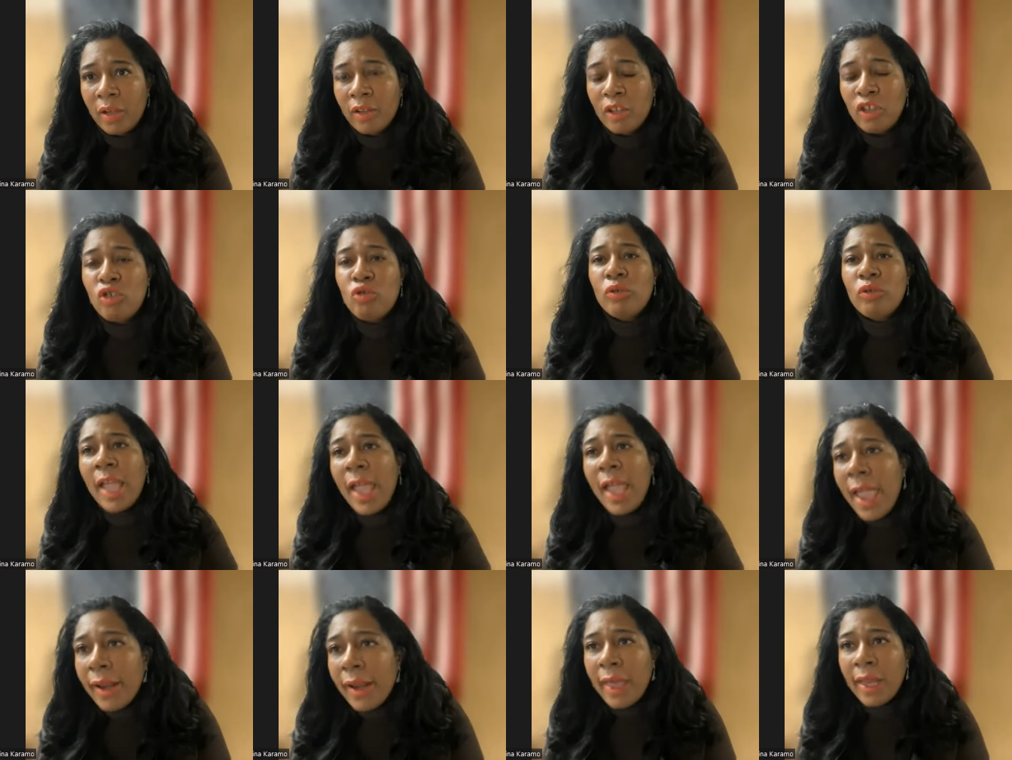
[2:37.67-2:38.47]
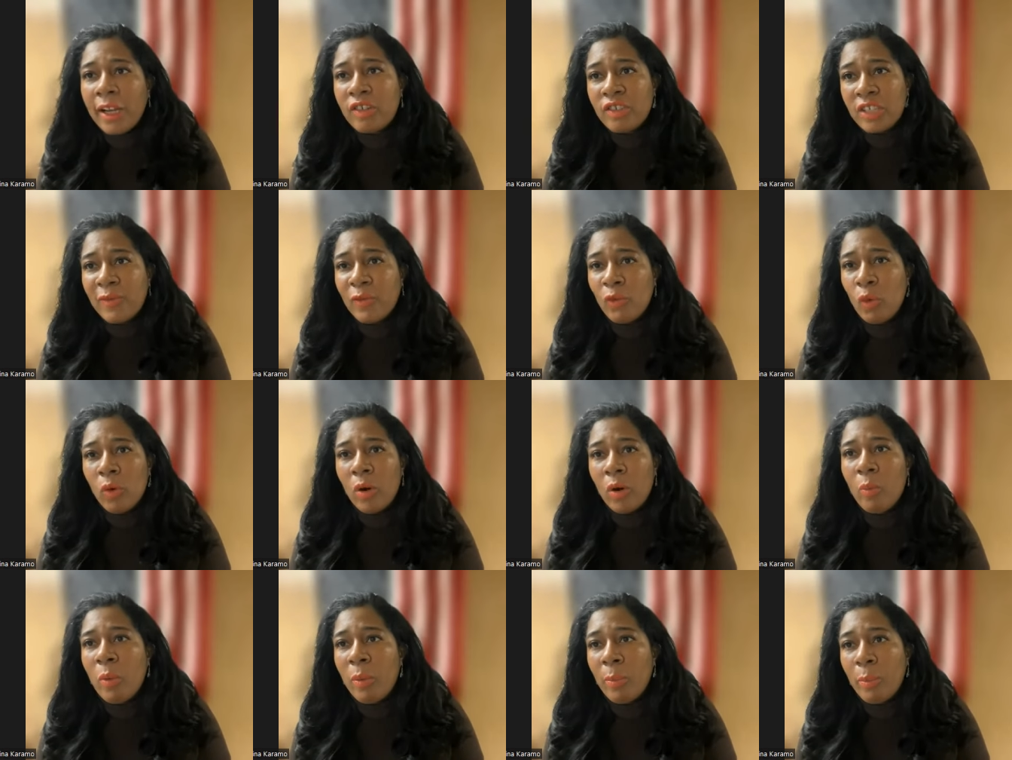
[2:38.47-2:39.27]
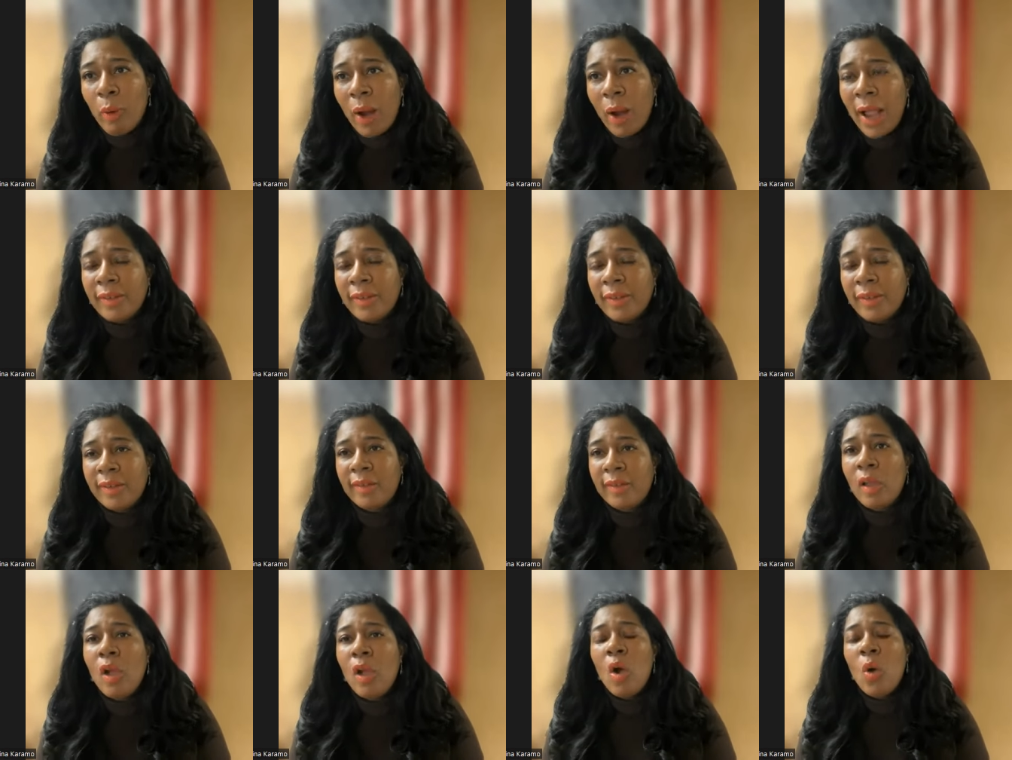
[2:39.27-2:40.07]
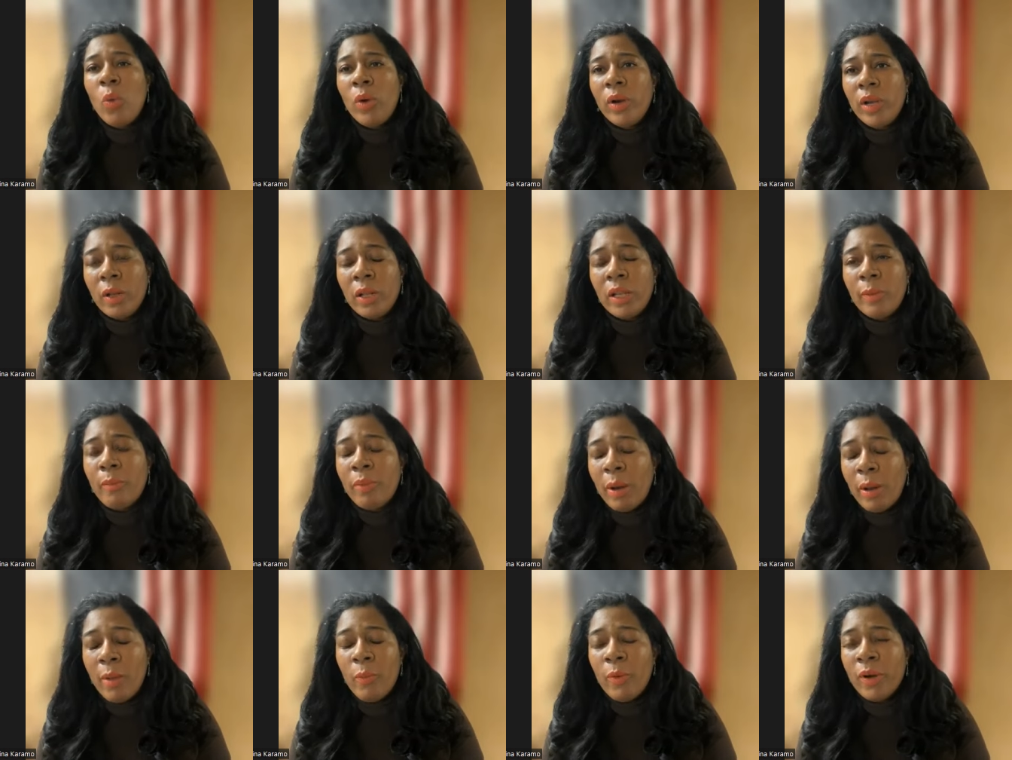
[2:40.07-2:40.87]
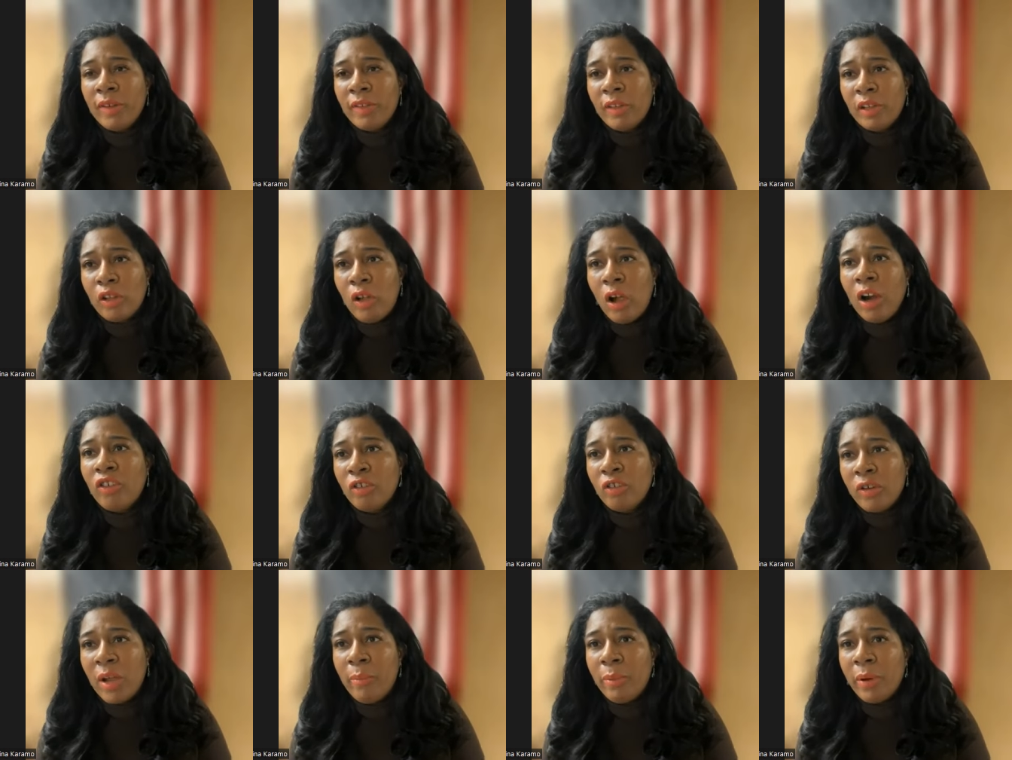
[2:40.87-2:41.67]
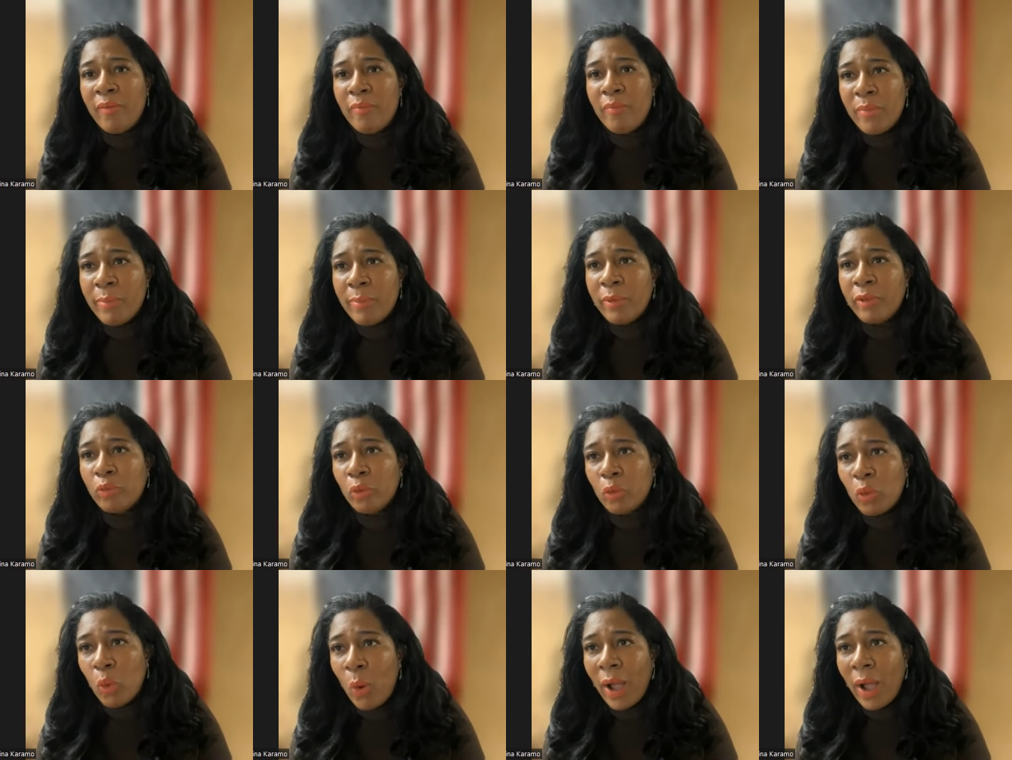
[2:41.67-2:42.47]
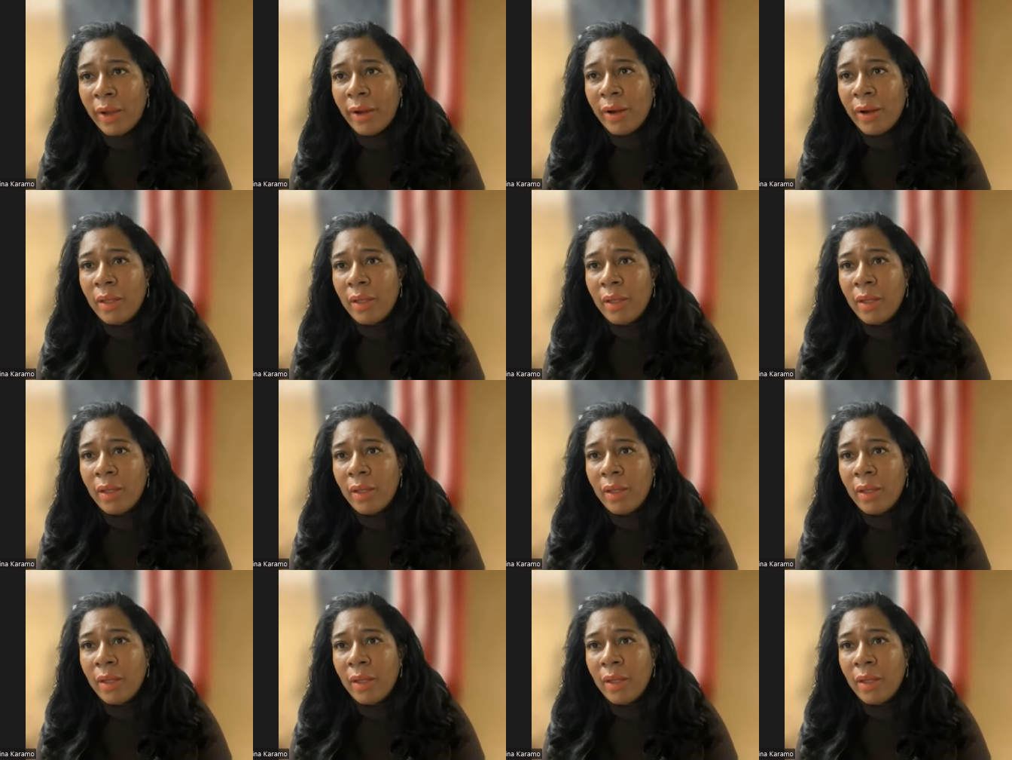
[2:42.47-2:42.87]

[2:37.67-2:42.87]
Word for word: that you cannot achieve quorum with proxy when, a, when there's a larger number of members required.